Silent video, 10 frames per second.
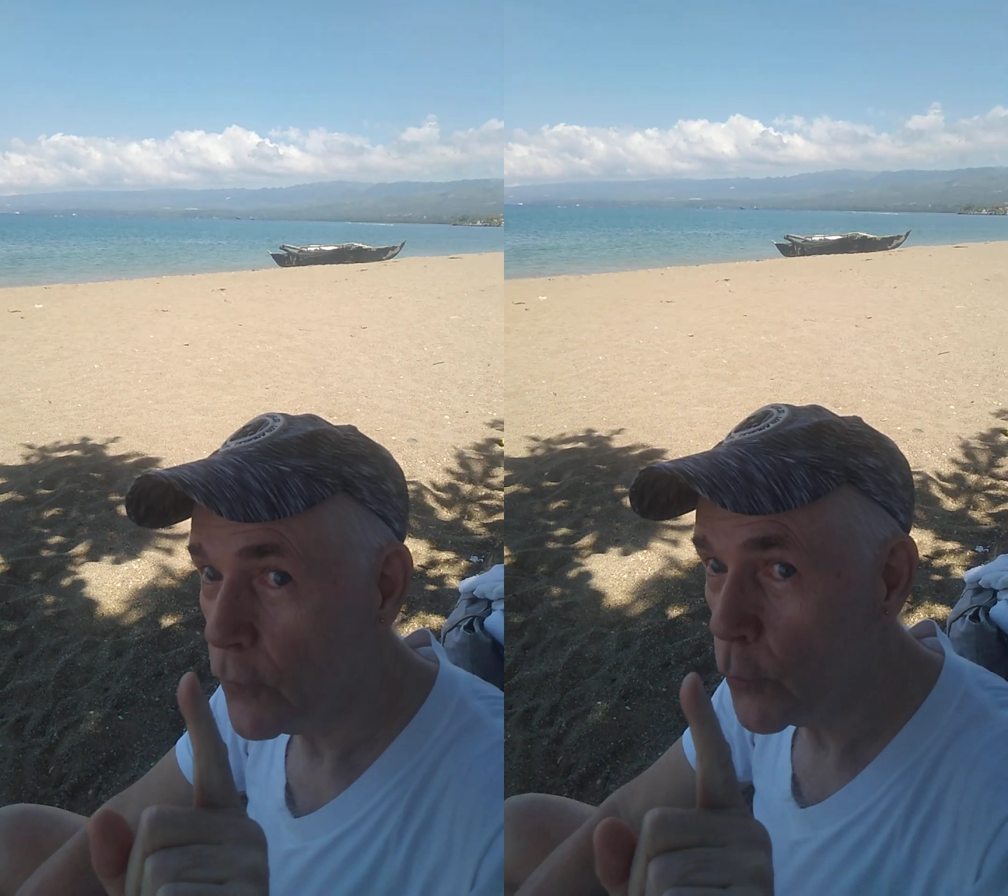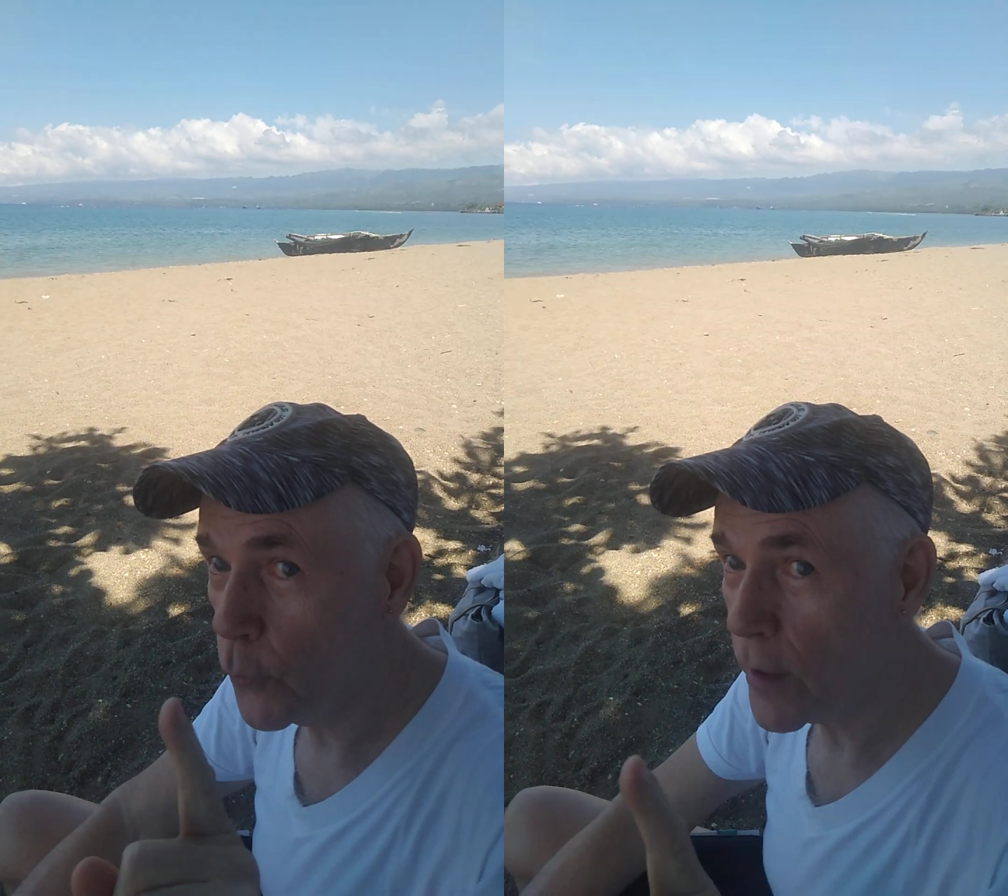
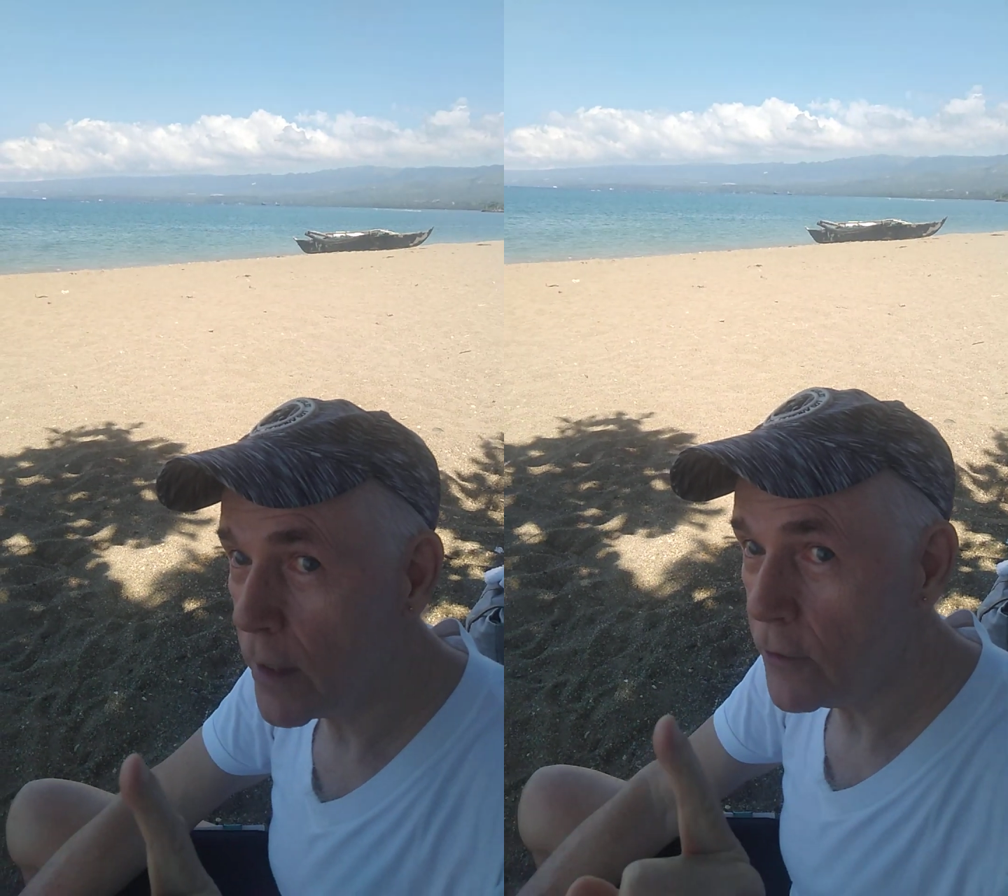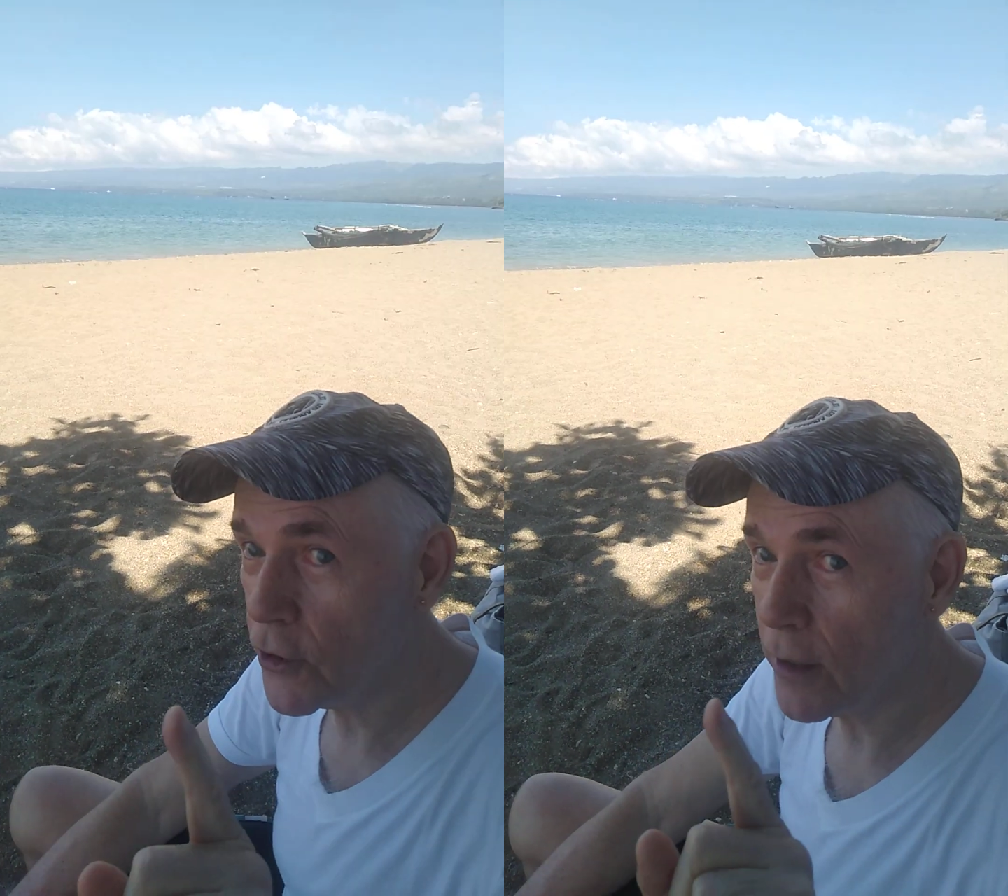you
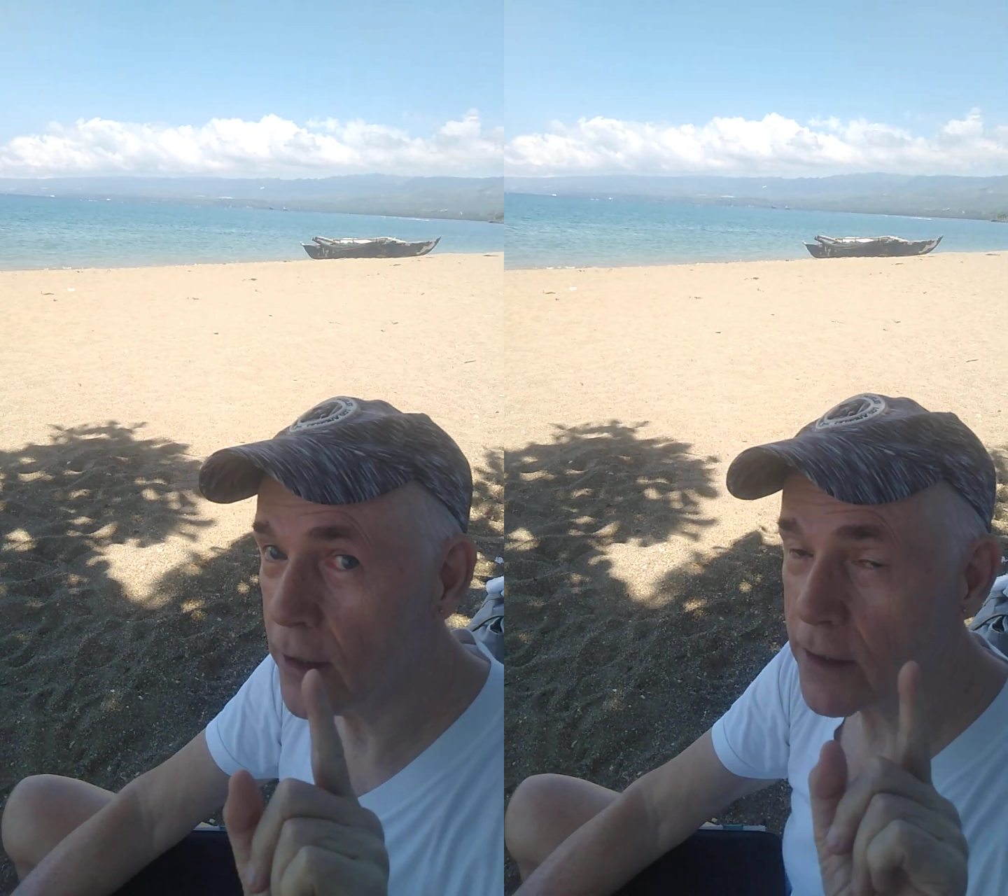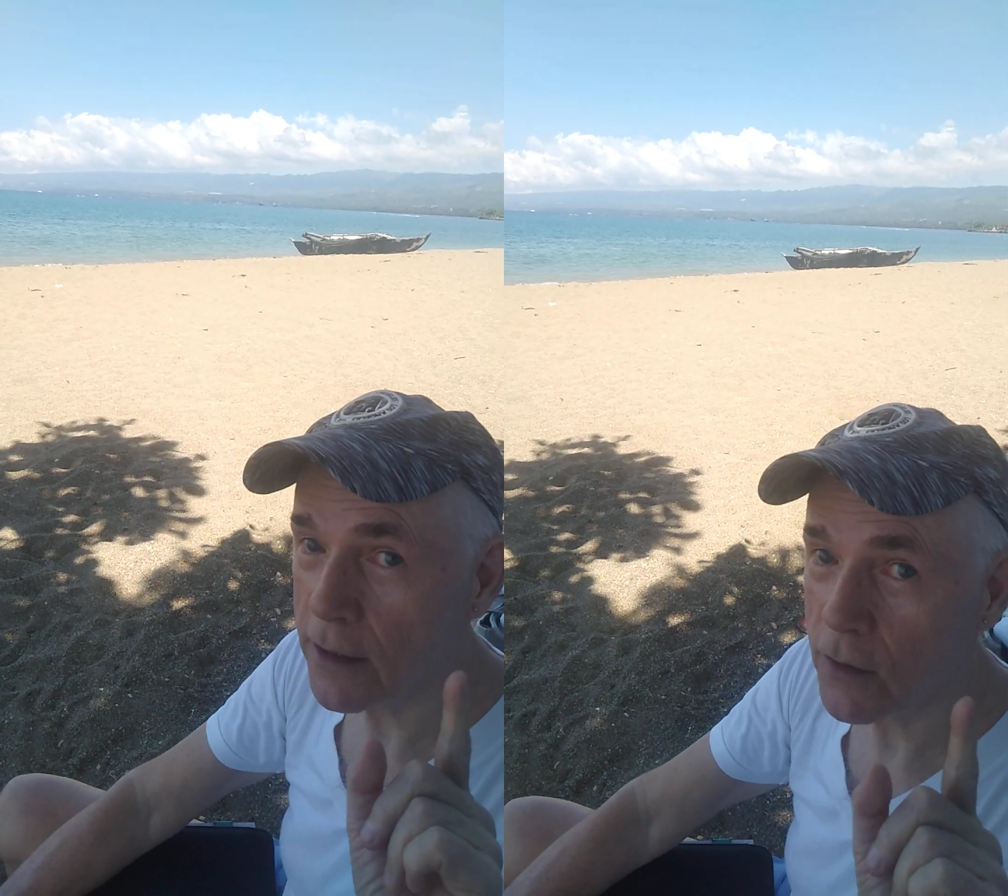read
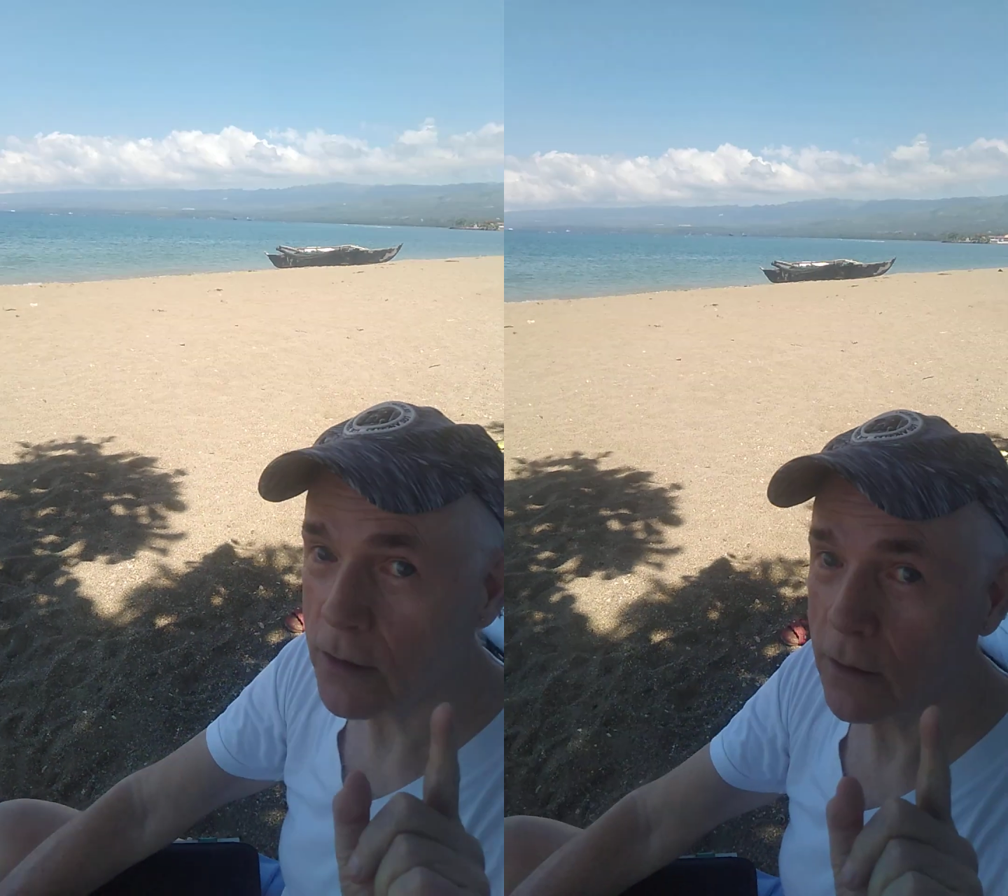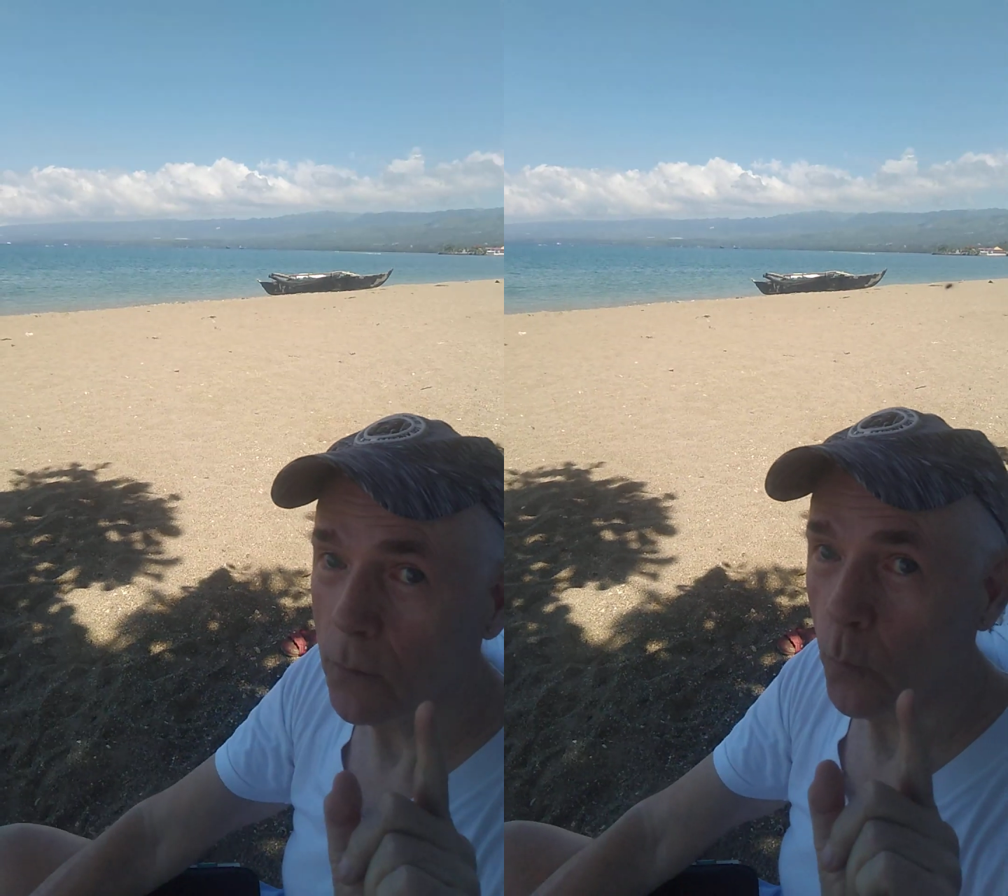Genesis